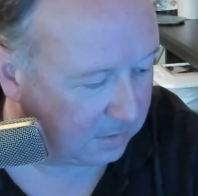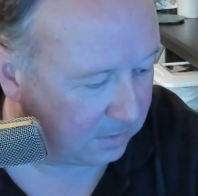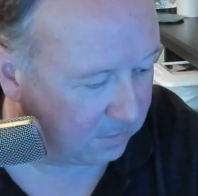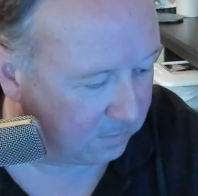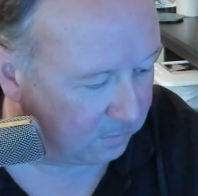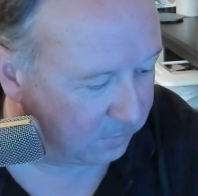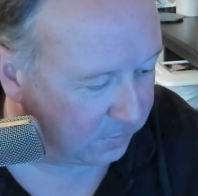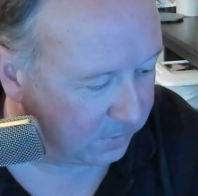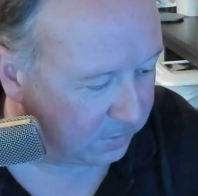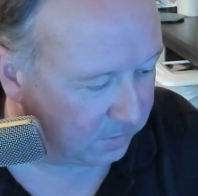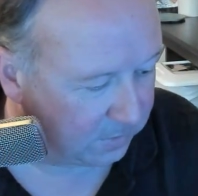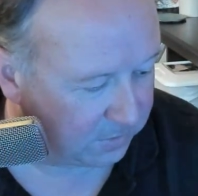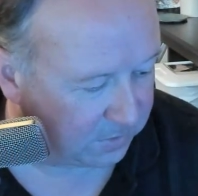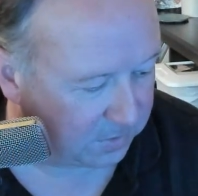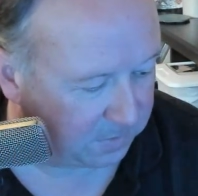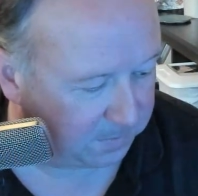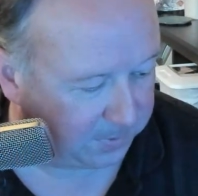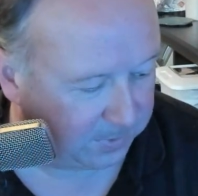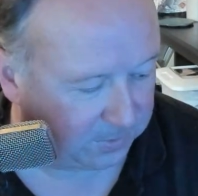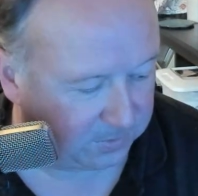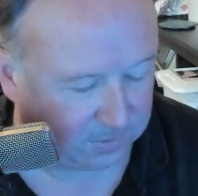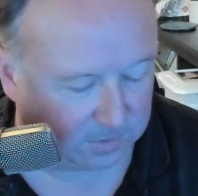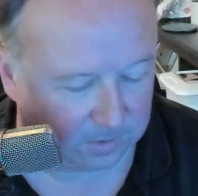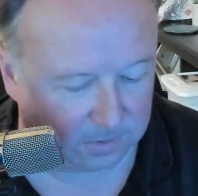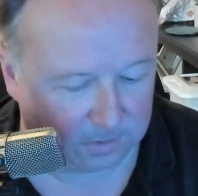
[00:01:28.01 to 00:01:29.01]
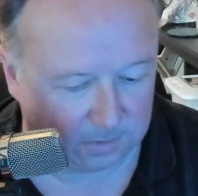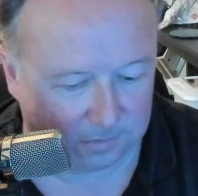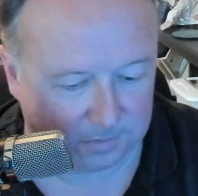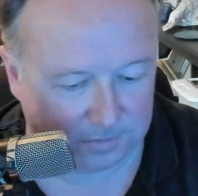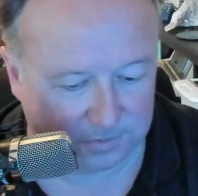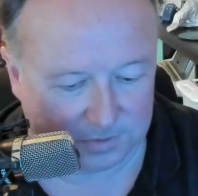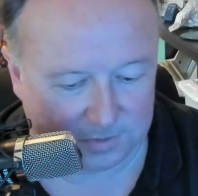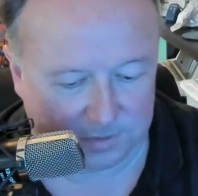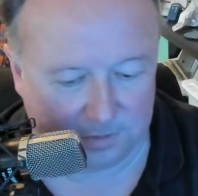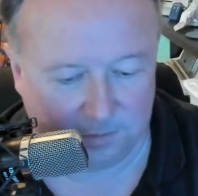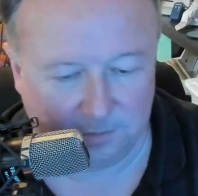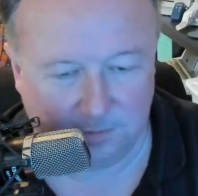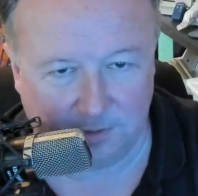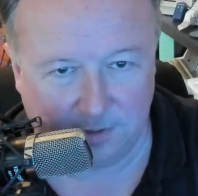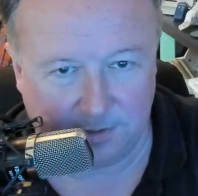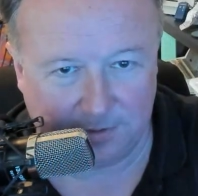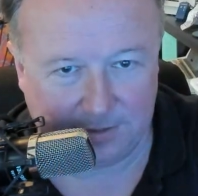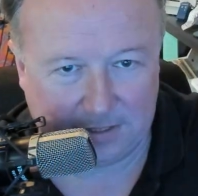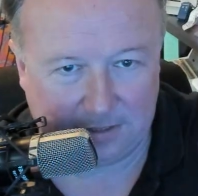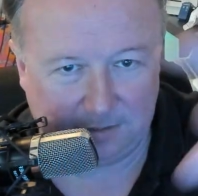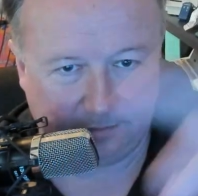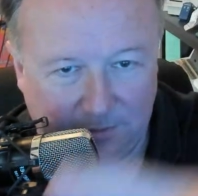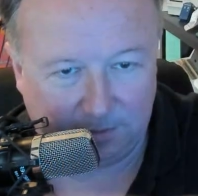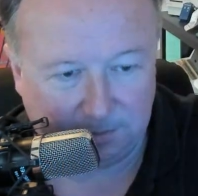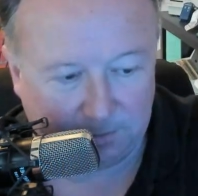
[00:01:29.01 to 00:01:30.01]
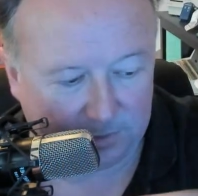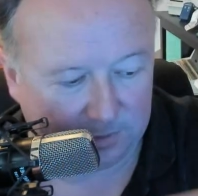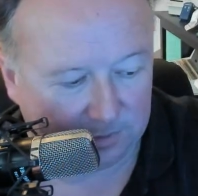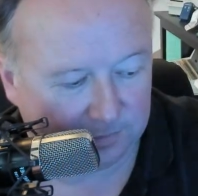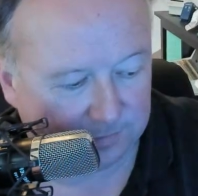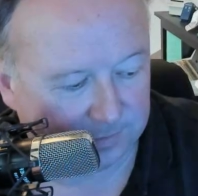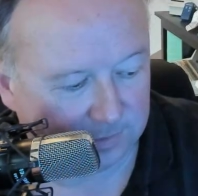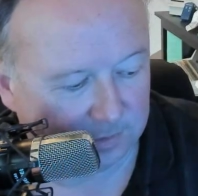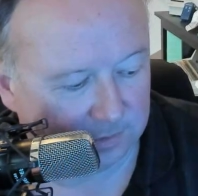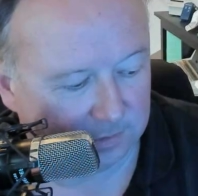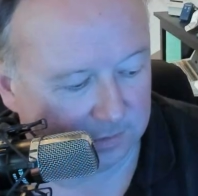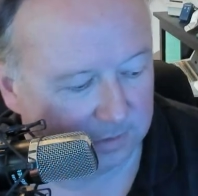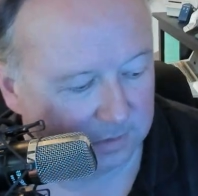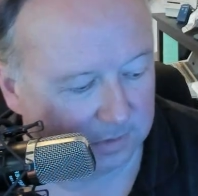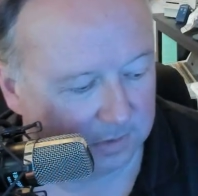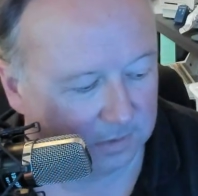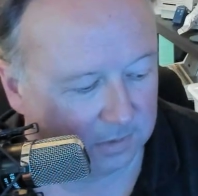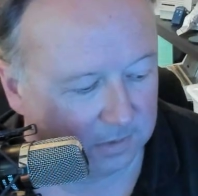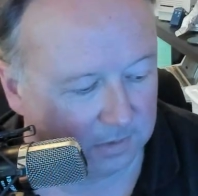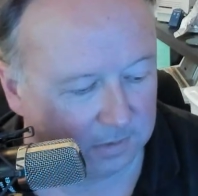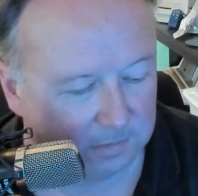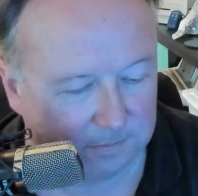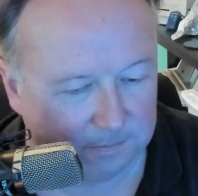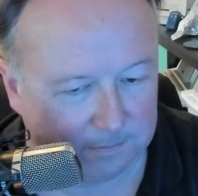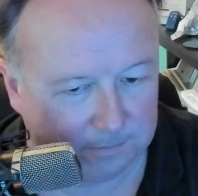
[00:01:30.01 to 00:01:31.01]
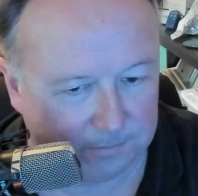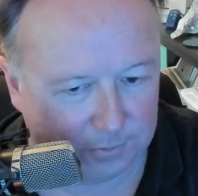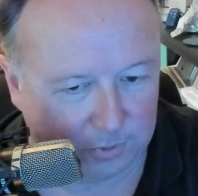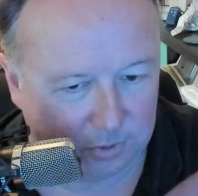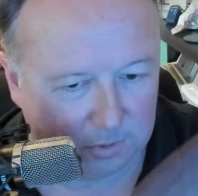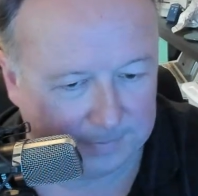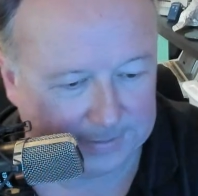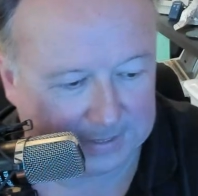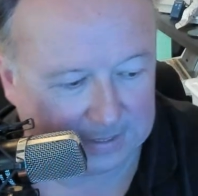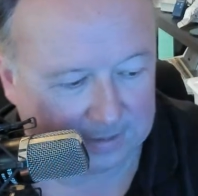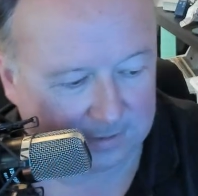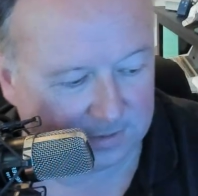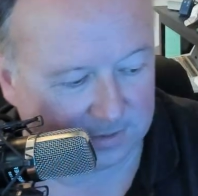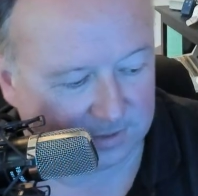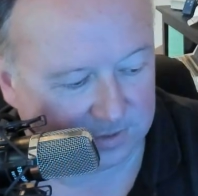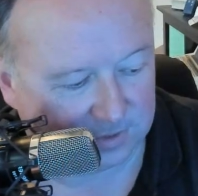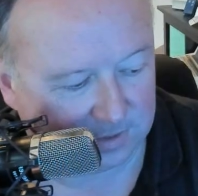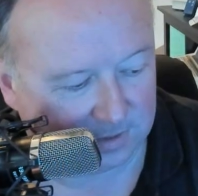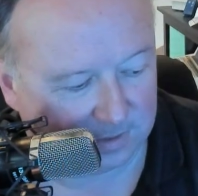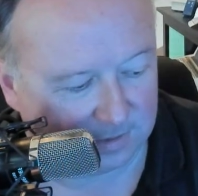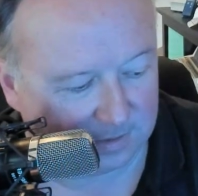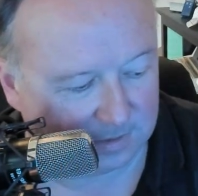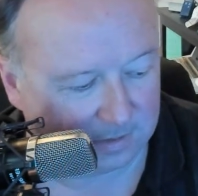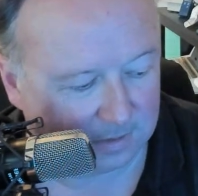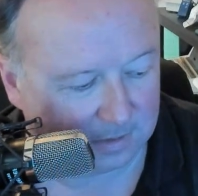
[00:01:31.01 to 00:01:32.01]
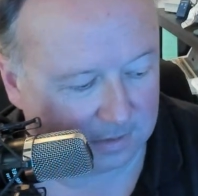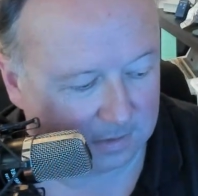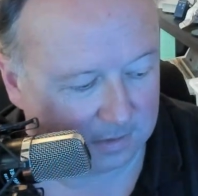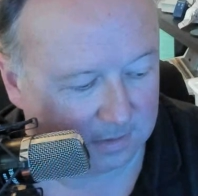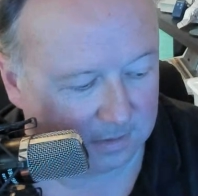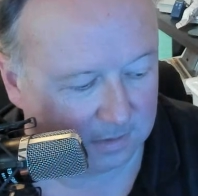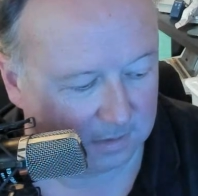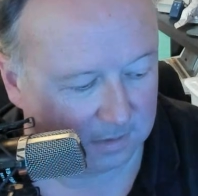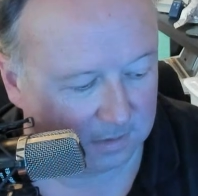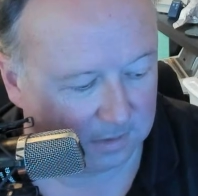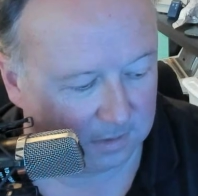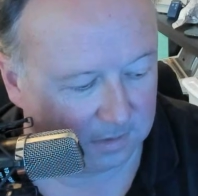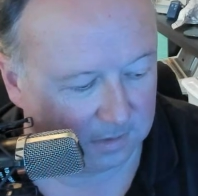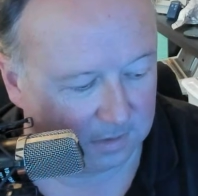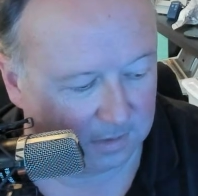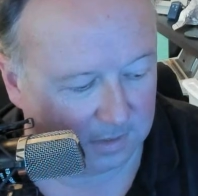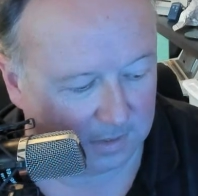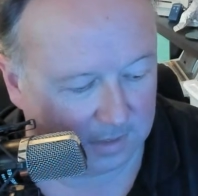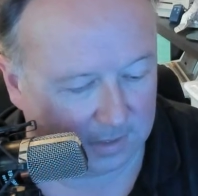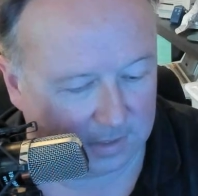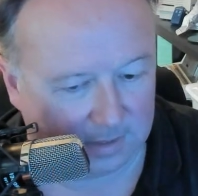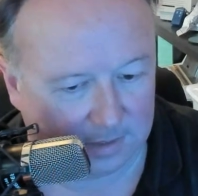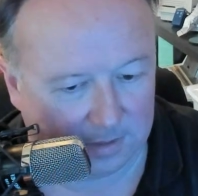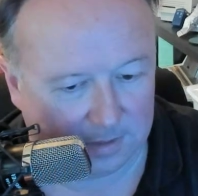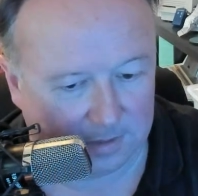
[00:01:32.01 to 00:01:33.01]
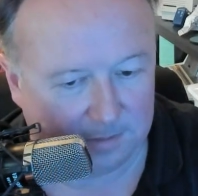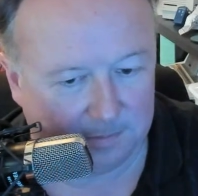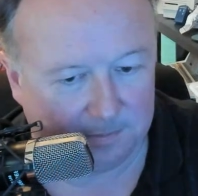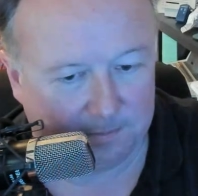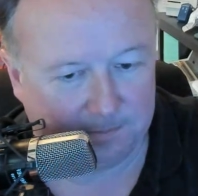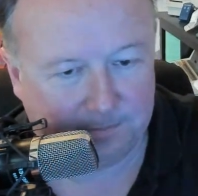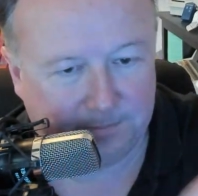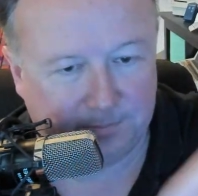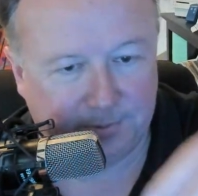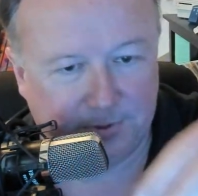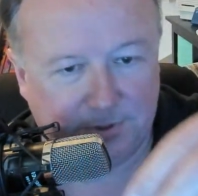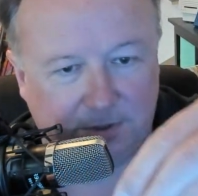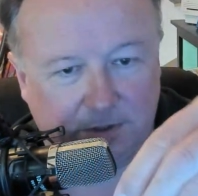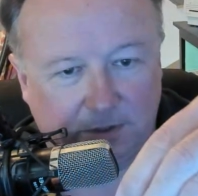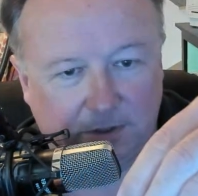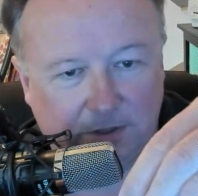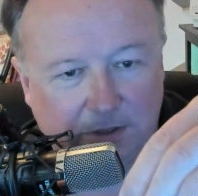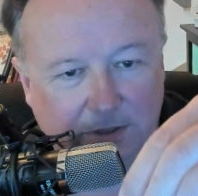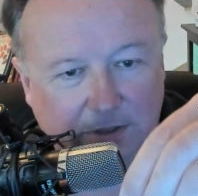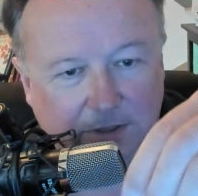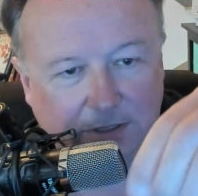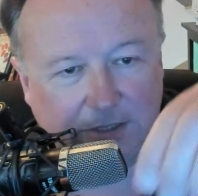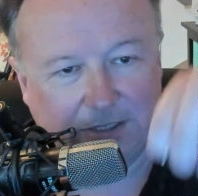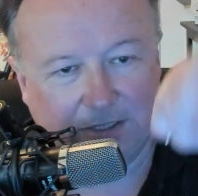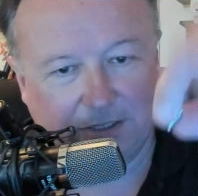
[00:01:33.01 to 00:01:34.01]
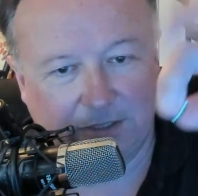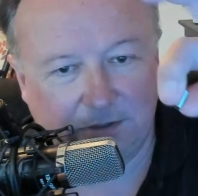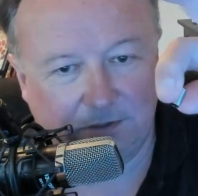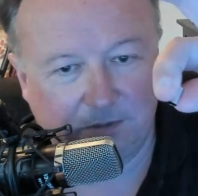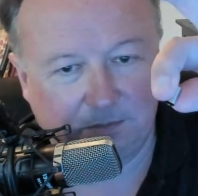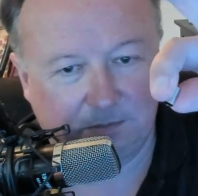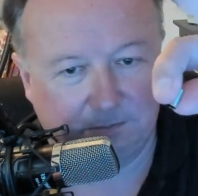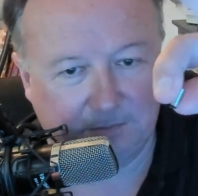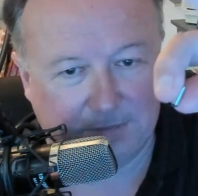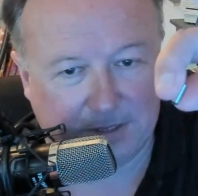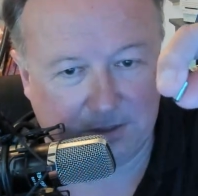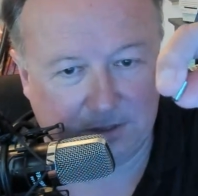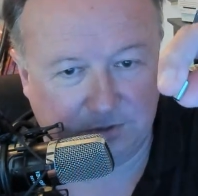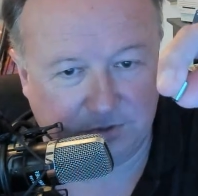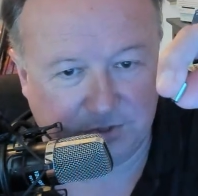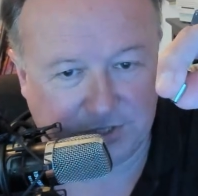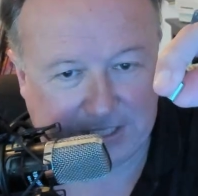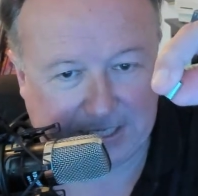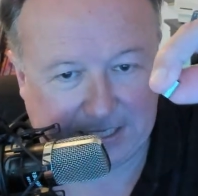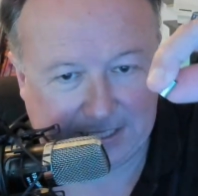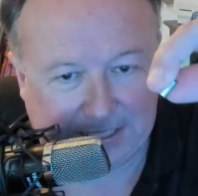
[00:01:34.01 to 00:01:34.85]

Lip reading: And what you're supposed to do is do all that removal, pull back the sheathing, put on a metal